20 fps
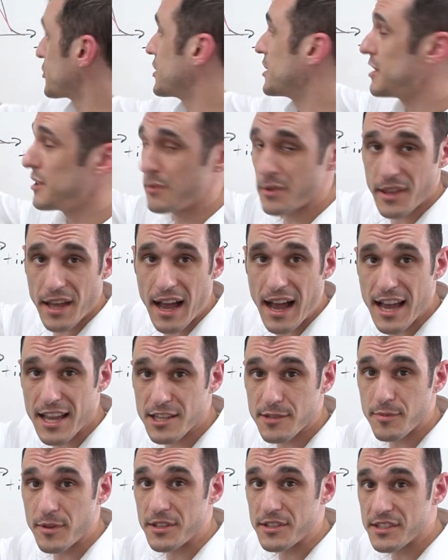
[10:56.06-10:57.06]
we're dealing with a high
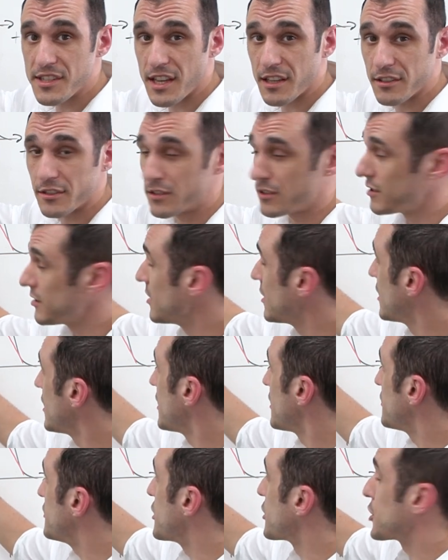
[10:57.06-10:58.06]
speed signal,
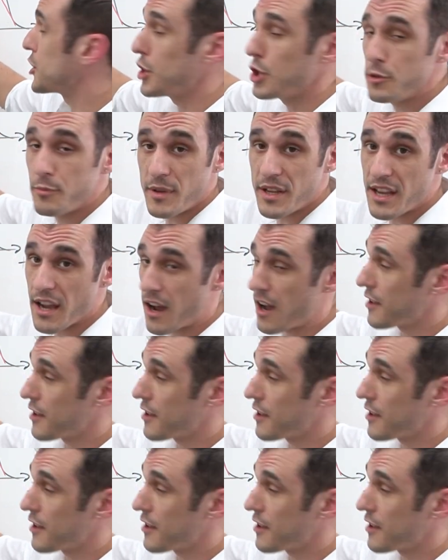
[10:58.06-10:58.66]
there could be